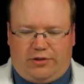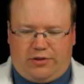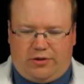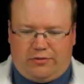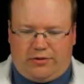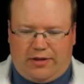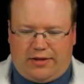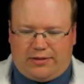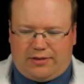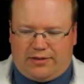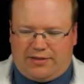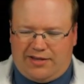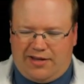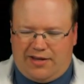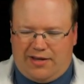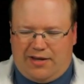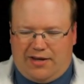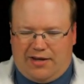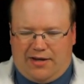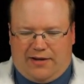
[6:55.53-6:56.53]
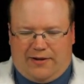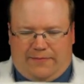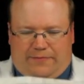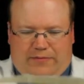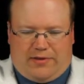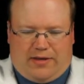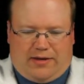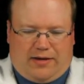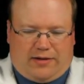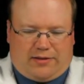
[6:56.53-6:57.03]
So that's,
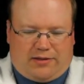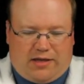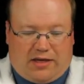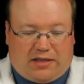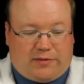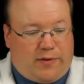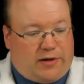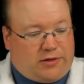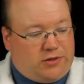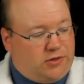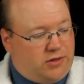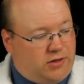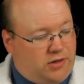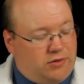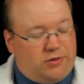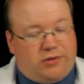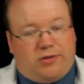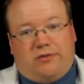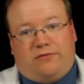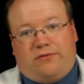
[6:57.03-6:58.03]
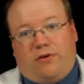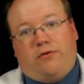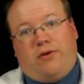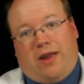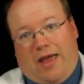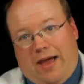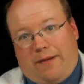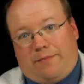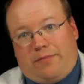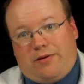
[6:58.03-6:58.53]
I guess they expect you to use the phone
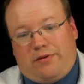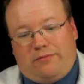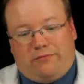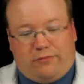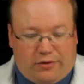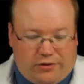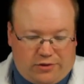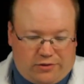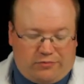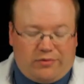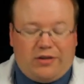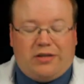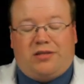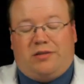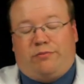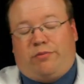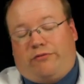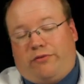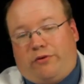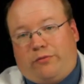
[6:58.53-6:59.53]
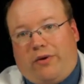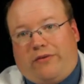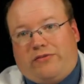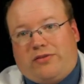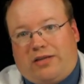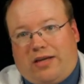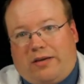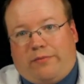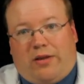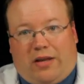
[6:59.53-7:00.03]
app, which is the preferred way of
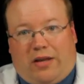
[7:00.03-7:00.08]
setting up